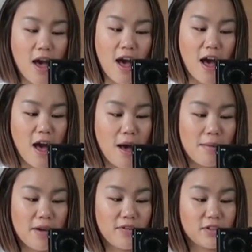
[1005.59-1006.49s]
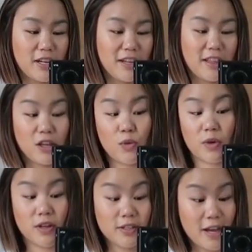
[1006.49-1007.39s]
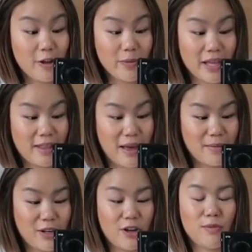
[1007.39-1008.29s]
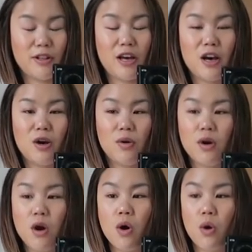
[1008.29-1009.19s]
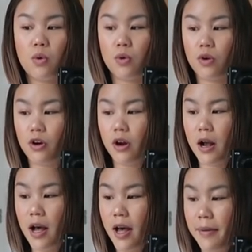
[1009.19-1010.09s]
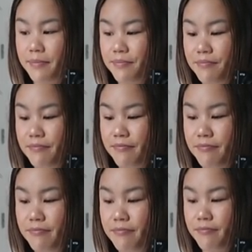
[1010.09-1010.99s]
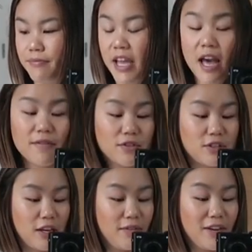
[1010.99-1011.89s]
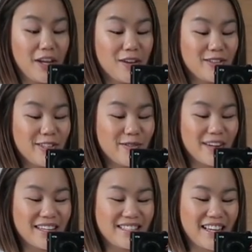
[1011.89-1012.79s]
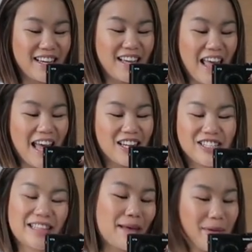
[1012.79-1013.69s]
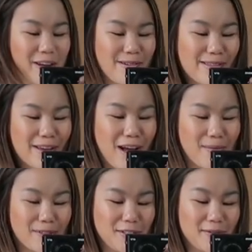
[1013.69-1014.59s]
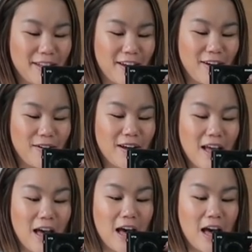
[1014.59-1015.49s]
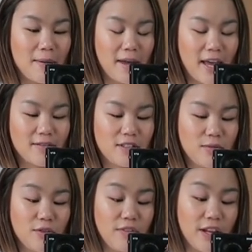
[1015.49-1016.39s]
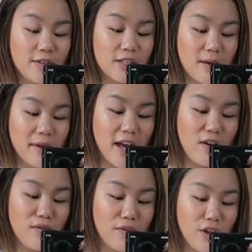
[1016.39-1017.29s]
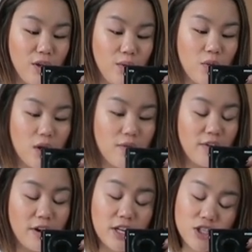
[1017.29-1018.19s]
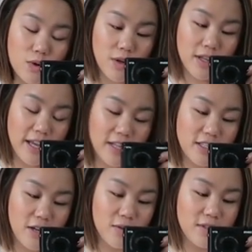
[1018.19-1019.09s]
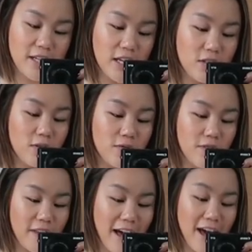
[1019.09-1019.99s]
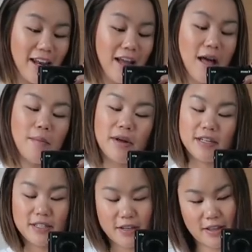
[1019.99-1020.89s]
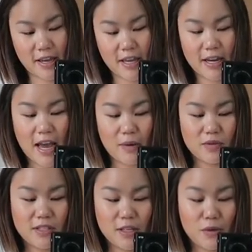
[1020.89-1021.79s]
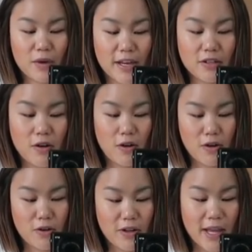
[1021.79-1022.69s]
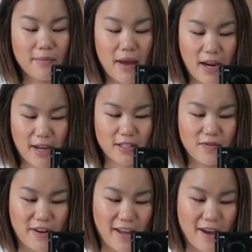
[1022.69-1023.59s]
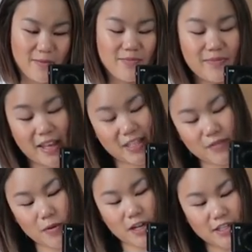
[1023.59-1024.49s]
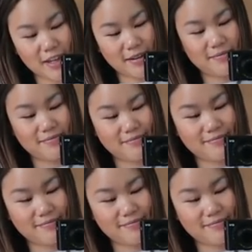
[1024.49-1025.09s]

Um, if there's anything you want to tell me, let me know below. Or, um... yeah, if there's any videos you want to see, just let me know in the comments below. Um, I have some new videos coming out for you very shortly, so stay tuned for that. But until then, I will see you guys all in my next video. Thanks for watching.